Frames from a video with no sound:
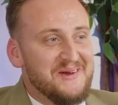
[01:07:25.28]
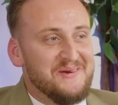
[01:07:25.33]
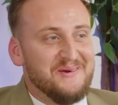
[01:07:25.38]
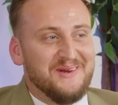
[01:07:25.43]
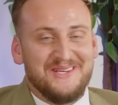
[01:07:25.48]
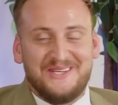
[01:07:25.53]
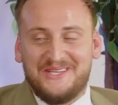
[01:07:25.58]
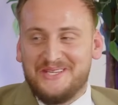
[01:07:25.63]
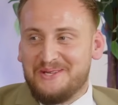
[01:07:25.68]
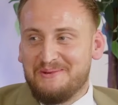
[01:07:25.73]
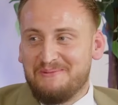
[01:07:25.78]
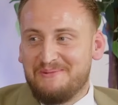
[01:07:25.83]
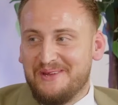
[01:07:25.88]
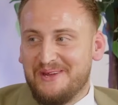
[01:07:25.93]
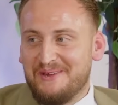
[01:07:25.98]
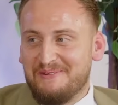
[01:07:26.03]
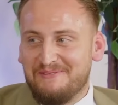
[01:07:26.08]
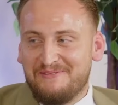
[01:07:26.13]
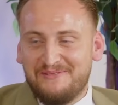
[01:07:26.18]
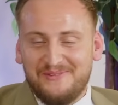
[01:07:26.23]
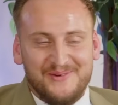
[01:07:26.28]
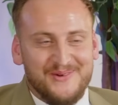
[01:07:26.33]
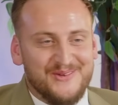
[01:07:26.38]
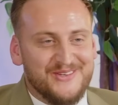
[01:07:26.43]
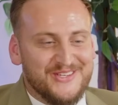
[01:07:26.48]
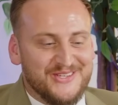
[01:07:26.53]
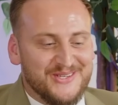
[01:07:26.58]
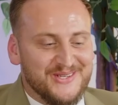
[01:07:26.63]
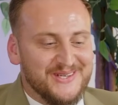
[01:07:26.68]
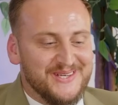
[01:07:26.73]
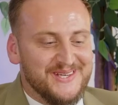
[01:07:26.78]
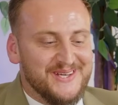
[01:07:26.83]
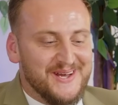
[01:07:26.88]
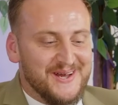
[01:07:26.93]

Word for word: Which is a bit unfortunate.